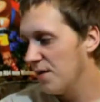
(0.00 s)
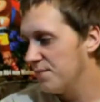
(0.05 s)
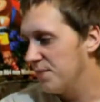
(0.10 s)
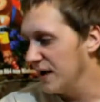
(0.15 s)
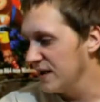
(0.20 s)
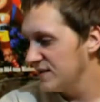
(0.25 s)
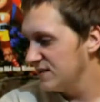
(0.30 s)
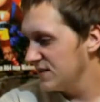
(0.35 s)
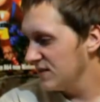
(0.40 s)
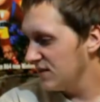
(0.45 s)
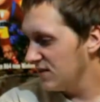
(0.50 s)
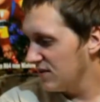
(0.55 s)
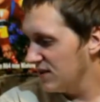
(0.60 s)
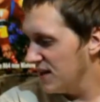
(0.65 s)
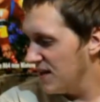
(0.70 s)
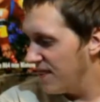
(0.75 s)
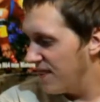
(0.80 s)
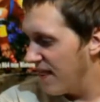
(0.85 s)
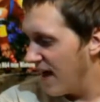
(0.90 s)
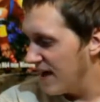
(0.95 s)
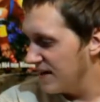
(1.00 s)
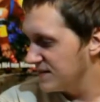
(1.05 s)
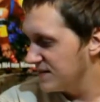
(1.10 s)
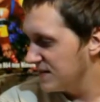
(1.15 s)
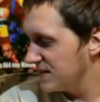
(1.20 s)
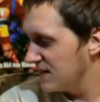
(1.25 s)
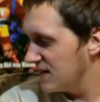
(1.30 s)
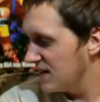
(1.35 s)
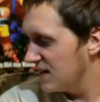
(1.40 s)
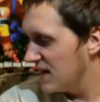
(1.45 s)
Basically,
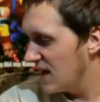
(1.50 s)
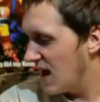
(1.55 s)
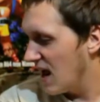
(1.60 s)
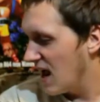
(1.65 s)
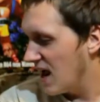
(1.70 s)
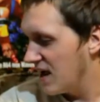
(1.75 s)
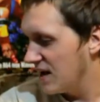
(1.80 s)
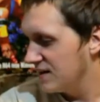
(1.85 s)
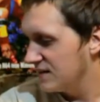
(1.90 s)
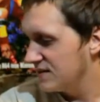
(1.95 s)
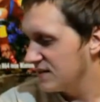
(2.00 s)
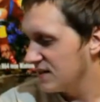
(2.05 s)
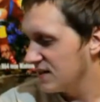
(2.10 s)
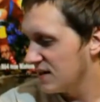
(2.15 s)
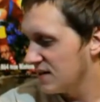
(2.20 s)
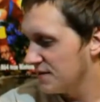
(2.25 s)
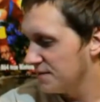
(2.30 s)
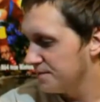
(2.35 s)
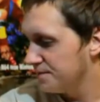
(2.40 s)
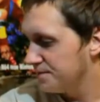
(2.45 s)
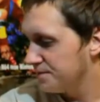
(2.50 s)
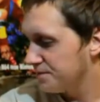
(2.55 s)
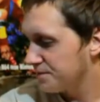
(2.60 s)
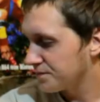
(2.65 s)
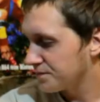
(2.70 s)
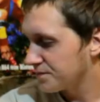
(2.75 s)
that's it. And